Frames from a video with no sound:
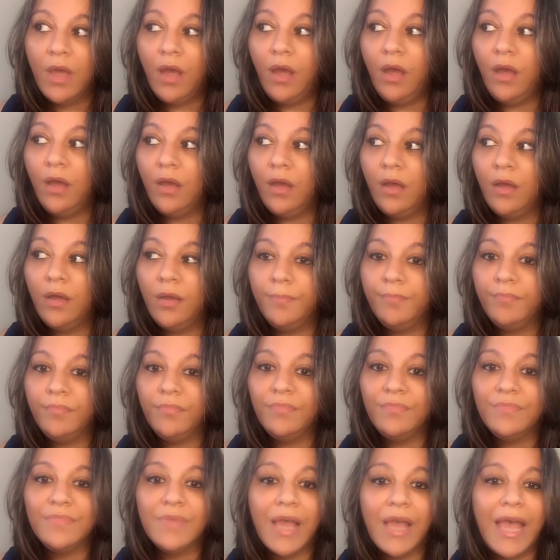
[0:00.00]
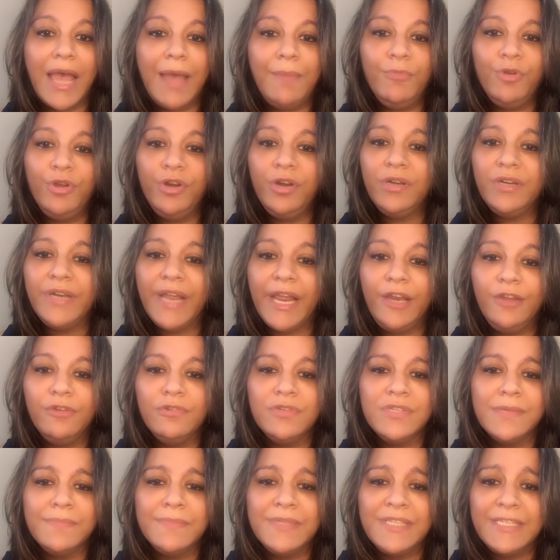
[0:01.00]
I'm going to tell you
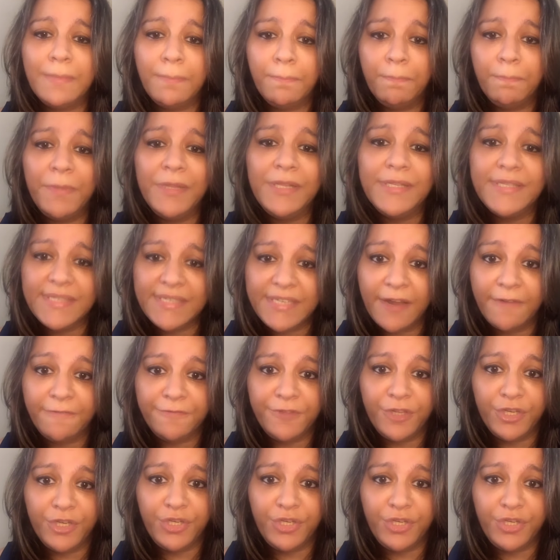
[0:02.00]
some simple stuff that